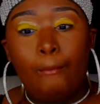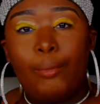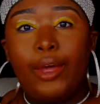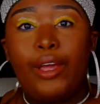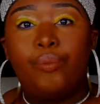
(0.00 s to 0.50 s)

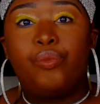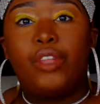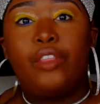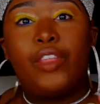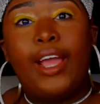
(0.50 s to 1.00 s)
but
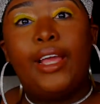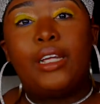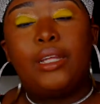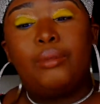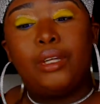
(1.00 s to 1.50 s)

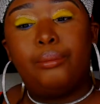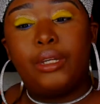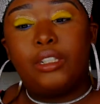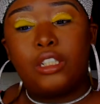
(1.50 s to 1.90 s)
that can be a bit